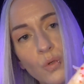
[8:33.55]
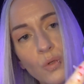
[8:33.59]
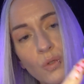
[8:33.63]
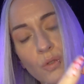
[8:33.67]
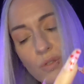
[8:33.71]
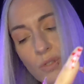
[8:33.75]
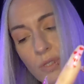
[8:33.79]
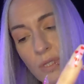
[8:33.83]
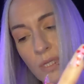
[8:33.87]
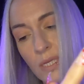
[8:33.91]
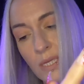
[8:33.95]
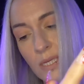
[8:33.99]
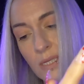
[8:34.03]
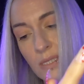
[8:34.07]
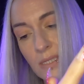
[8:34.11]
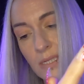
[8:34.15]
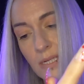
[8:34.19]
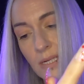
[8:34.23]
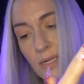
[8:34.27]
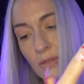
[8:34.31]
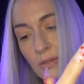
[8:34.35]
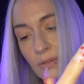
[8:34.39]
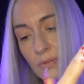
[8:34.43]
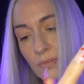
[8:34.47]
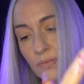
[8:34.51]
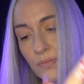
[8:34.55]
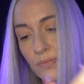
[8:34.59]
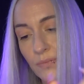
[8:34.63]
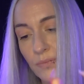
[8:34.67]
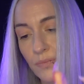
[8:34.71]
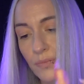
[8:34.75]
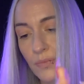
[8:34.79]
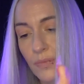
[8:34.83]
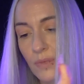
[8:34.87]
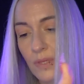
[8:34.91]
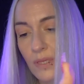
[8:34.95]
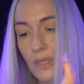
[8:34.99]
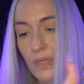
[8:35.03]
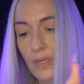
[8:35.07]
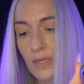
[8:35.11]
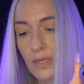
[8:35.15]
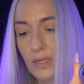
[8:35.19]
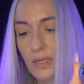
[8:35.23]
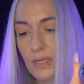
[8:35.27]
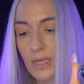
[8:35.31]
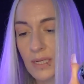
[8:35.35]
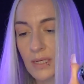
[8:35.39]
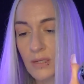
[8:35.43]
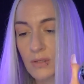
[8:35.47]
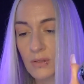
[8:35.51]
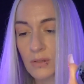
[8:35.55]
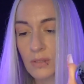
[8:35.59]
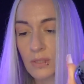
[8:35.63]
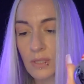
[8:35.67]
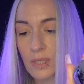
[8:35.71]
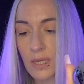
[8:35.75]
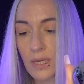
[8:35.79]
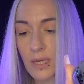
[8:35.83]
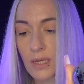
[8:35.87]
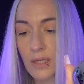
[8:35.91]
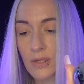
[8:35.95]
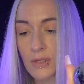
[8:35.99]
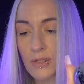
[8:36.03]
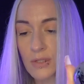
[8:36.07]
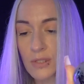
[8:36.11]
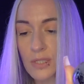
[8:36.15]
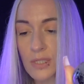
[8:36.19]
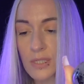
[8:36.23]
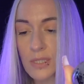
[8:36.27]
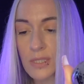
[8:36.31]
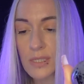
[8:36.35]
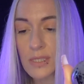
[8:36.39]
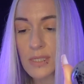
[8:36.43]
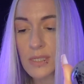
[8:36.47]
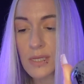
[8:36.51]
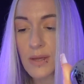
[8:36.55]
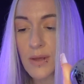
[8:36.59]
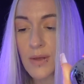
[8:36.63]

so these little needle inclusions,